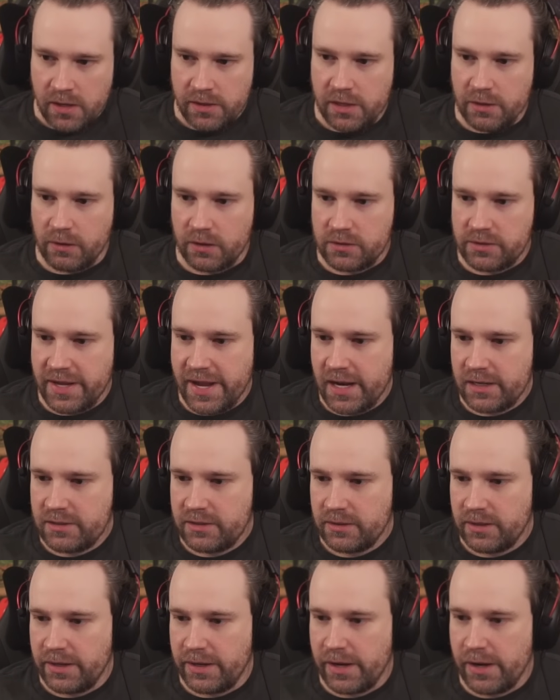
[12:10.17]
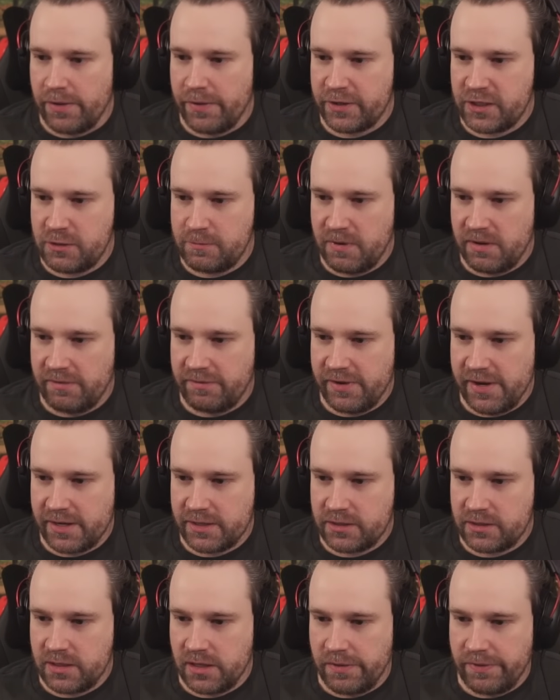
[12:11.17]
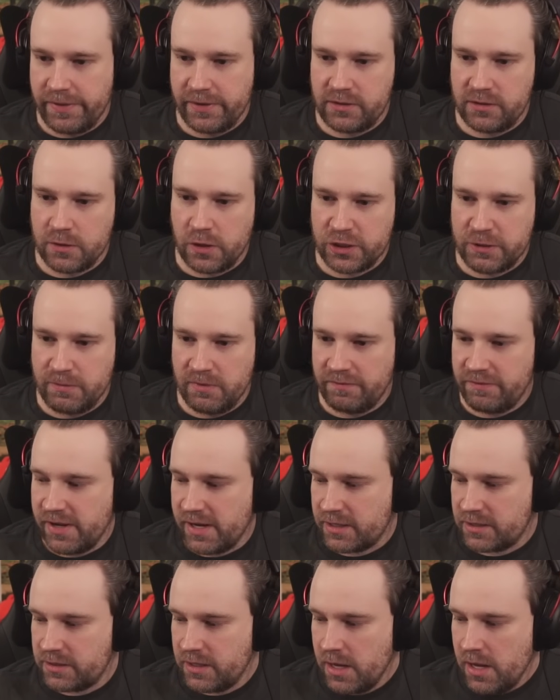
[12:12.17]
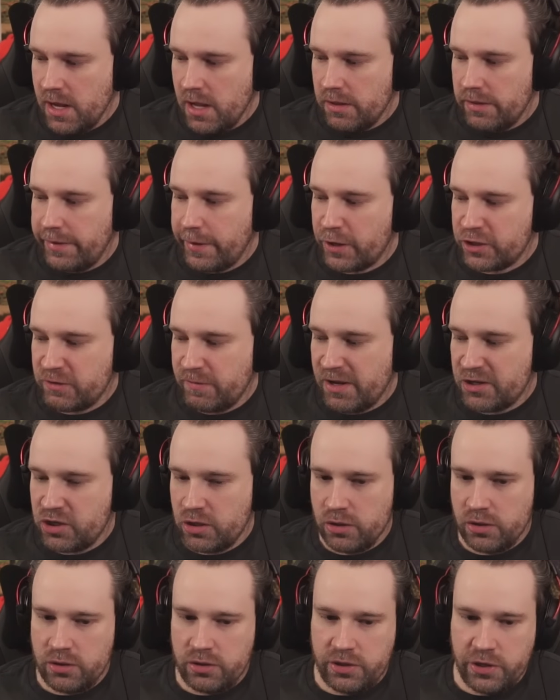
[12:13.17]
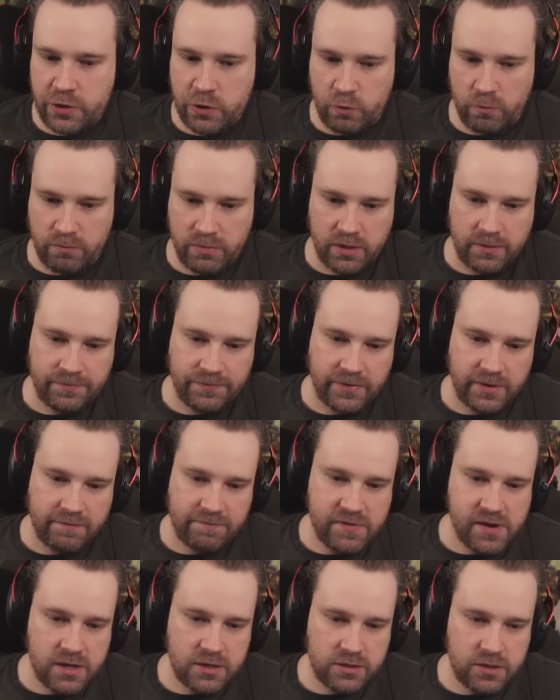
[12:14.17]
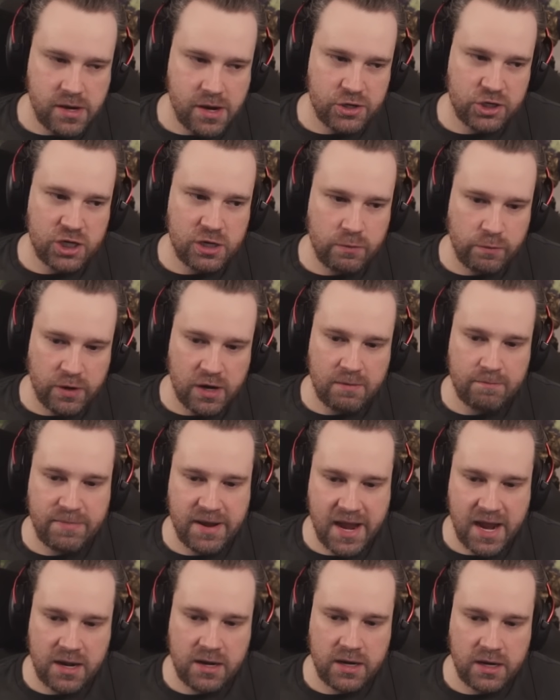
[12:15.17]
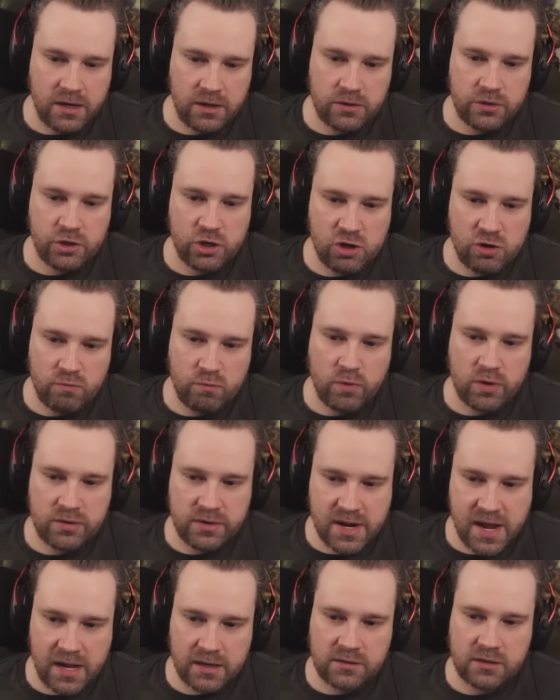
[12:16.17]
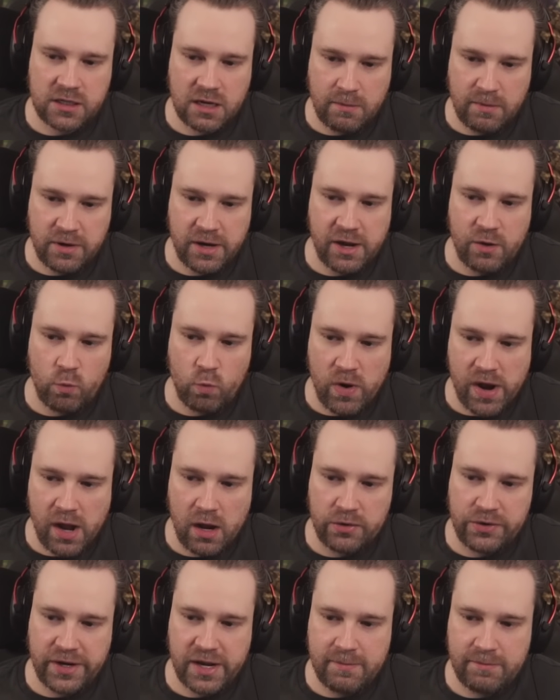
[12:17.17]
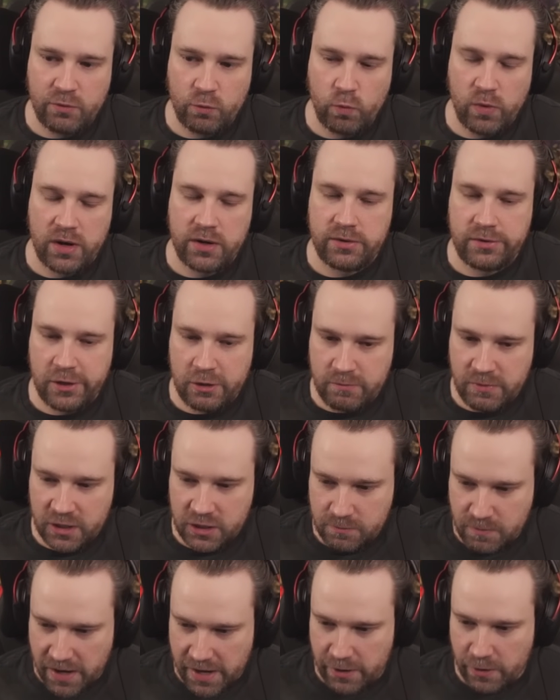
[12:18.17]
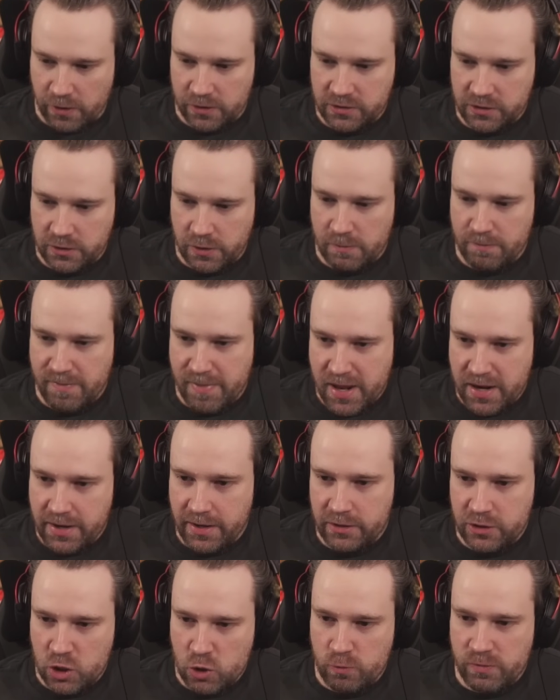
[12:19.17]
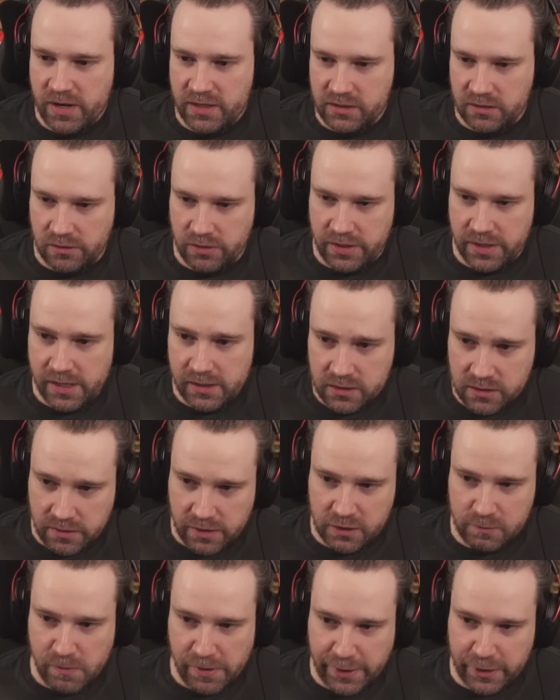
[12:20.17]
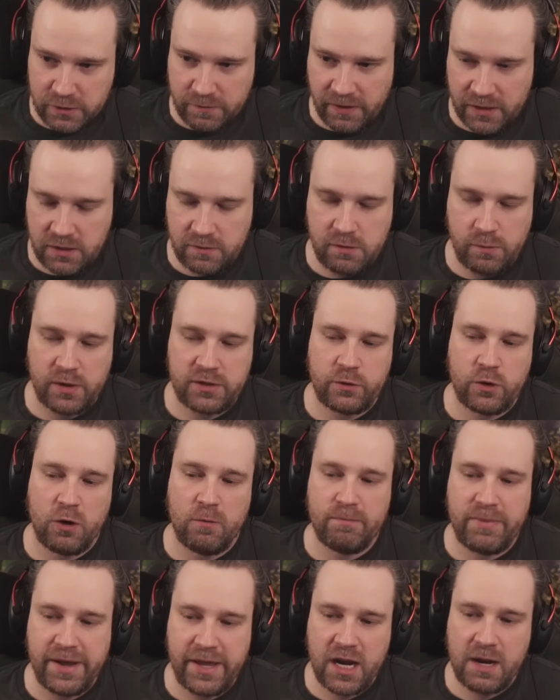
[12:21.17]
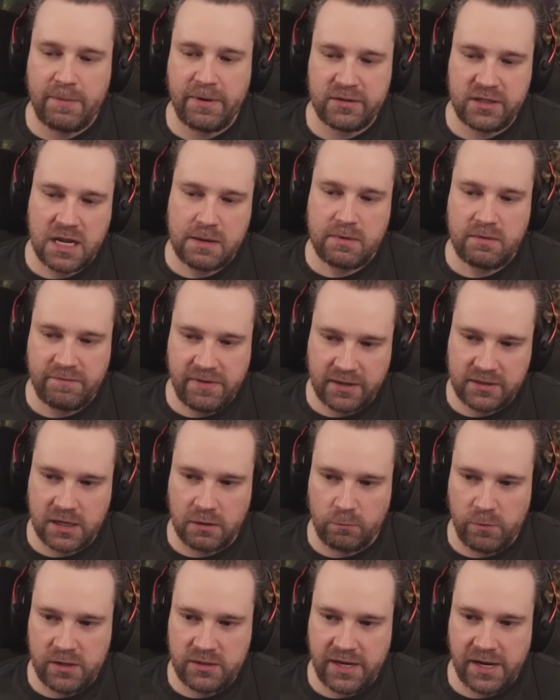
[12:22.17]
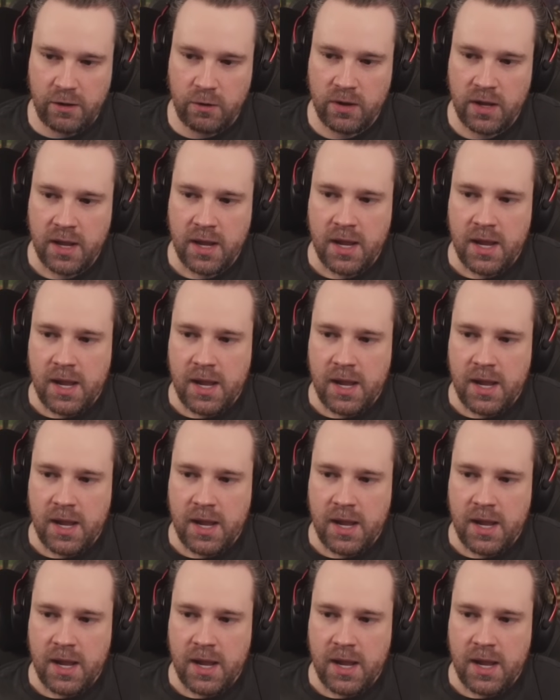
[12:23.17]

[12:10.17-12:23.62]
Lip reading: There is that. This has been fixed. This has also been fixed. They also mentioned Doom. Fixed an issue where Impending Doom would not summon a wild imp when Doom expires. So Impending Doom is this. This bug is fixed a few weeks ago in beta, but it's not been fixed in retail.